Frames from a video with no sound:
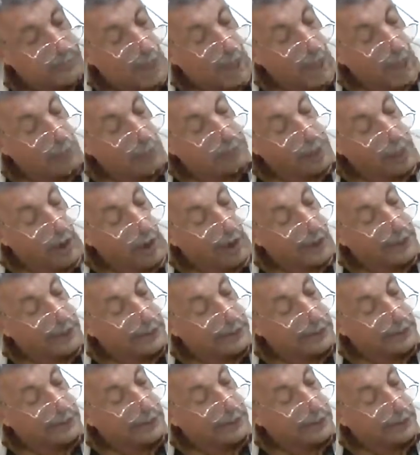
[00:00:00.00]

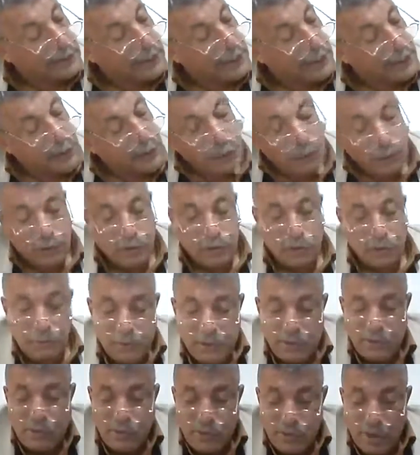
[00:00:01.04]
Applied criticism.
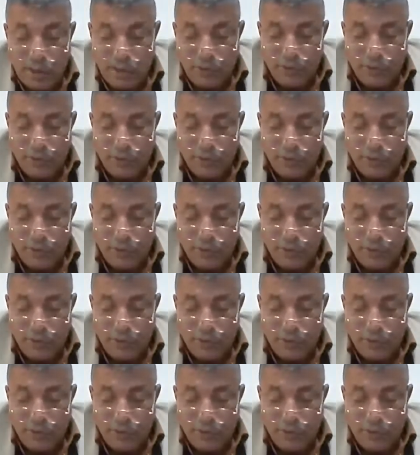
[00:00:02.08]
This is a